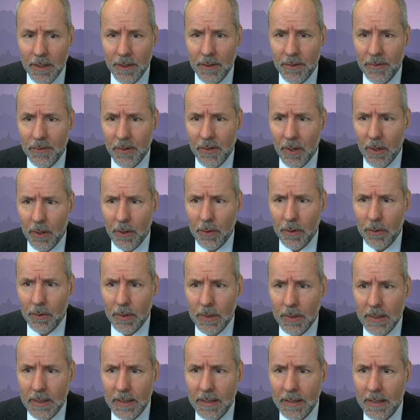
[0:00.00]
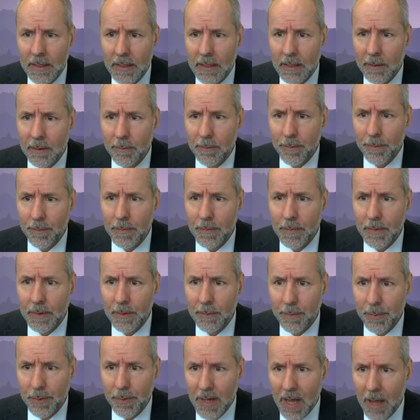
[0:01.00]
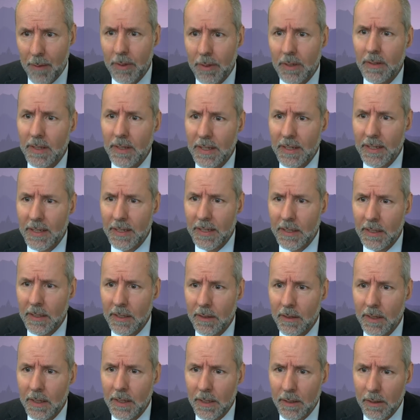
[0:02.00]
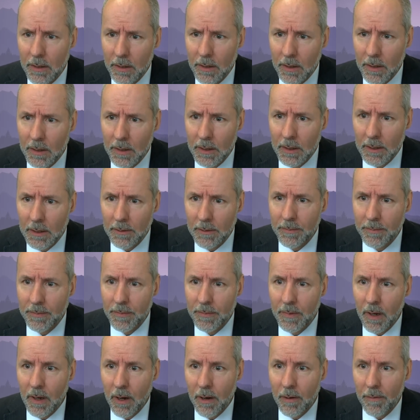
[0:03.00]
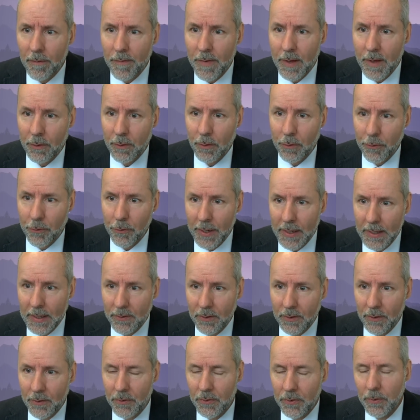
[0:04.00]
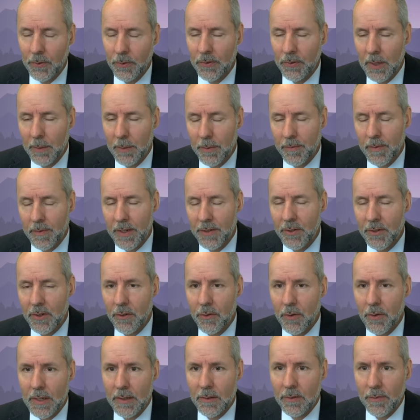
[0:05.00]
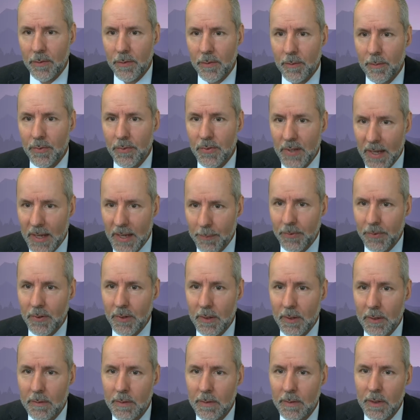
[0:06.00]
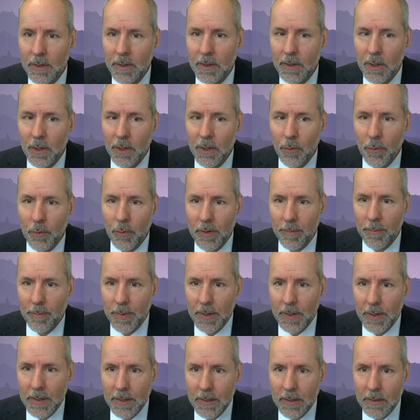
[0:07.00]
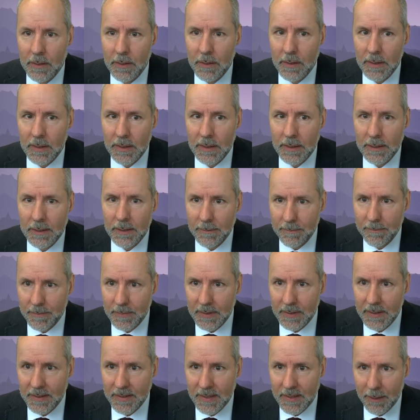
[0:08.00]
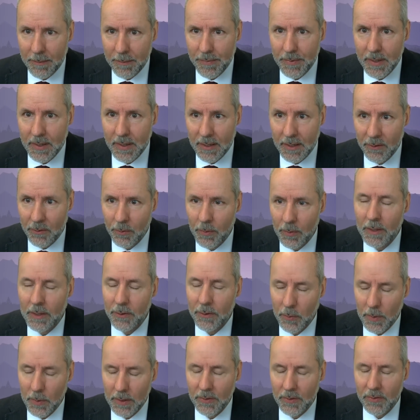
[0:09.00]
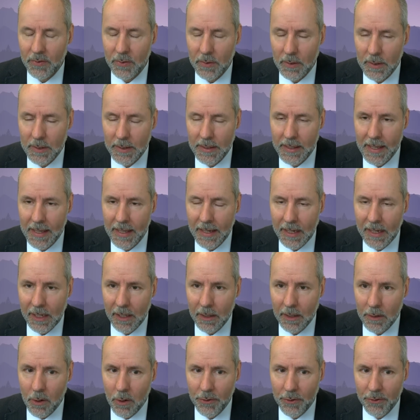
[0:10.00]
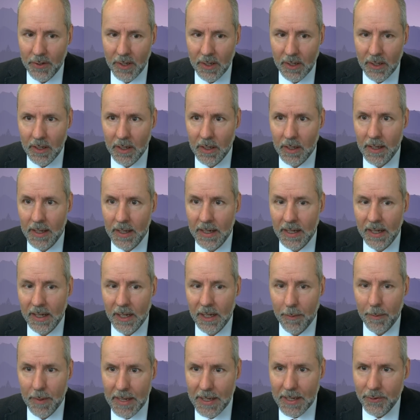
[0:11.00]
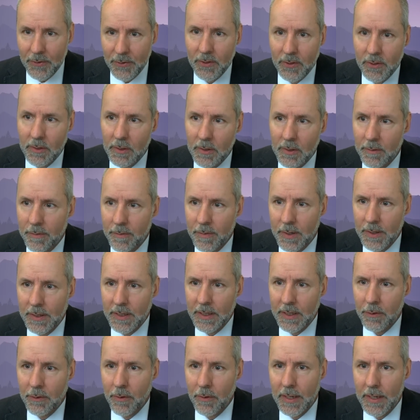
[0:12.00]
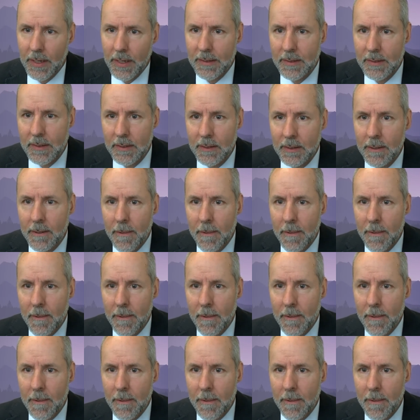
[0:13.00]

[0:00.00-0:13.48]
So predominantly in our federal grants, or suicide prevention grants from SAMHSA, we've been attempting, as well as a large NIMH funded grant,